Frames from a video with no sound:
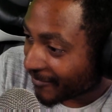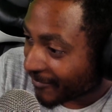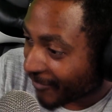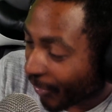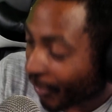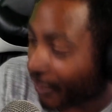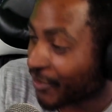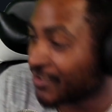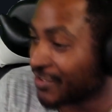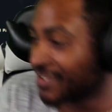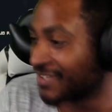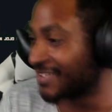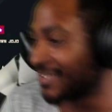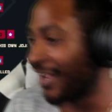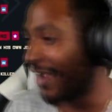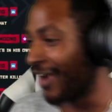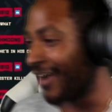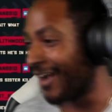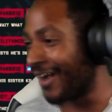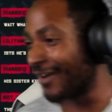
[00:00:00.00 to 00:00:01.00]
Are you just
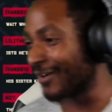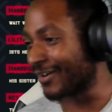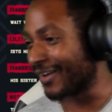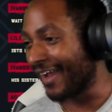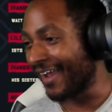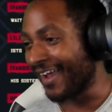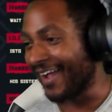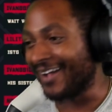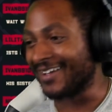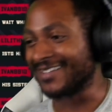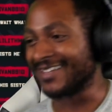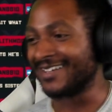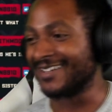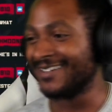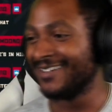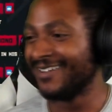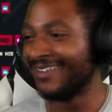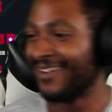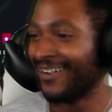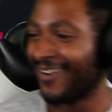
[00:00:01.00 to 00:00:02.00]
uh, okay? Uh,
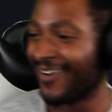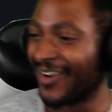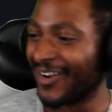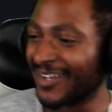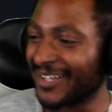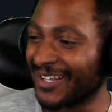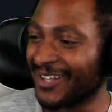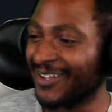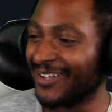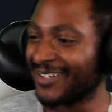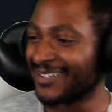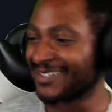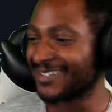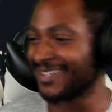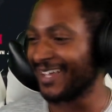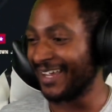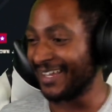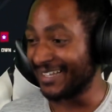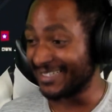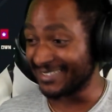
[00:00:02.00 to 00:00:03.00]
are,
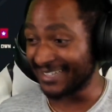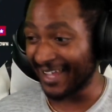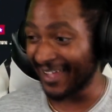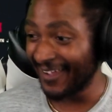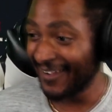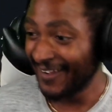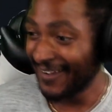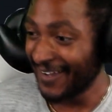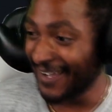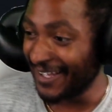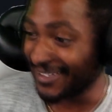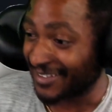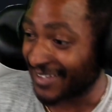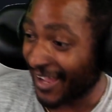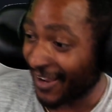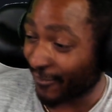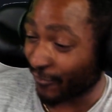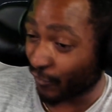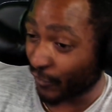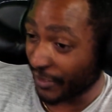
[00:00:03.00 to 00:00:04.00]
is that is
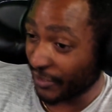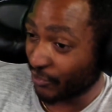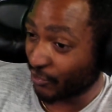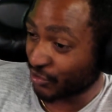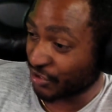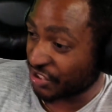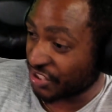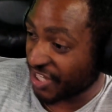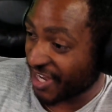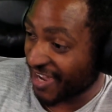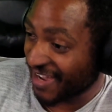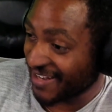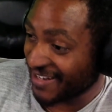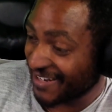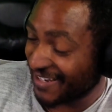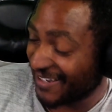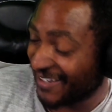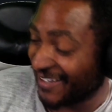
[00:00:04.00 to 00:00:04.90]
that real shit?